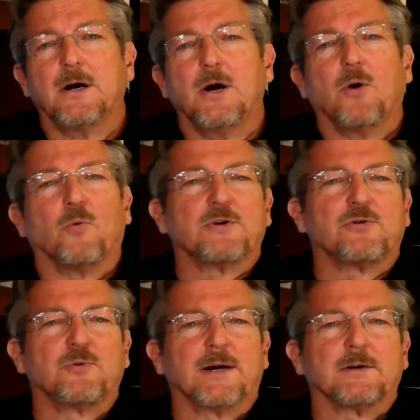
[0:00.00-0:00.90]
Once
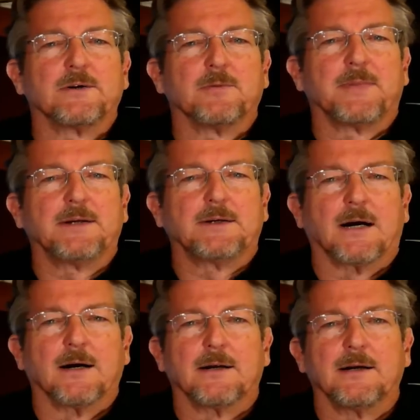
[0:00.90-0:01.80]
you enter your bee
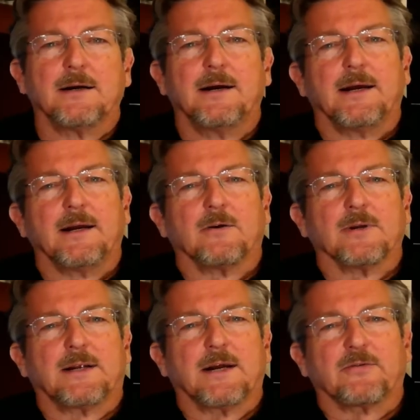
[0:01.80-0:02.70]
yard, it only
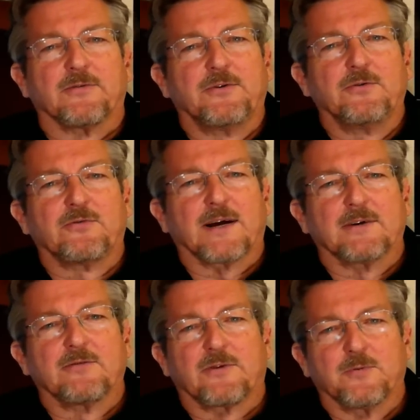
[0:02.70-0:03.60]
takes a few
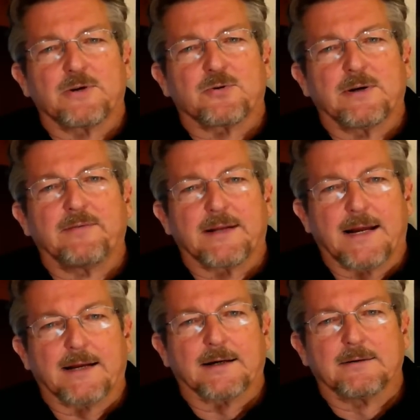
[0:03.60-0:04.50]
seconds to retrieve the
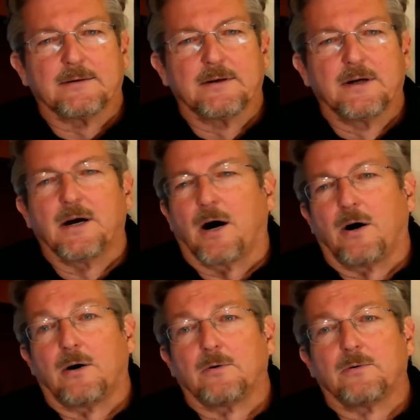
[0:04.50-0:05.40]
data,
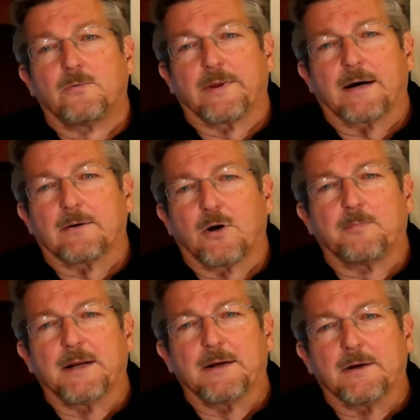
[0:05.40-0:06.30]
all without
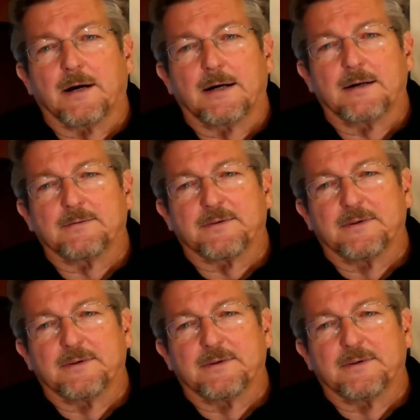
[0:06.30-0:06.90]
opening your hive.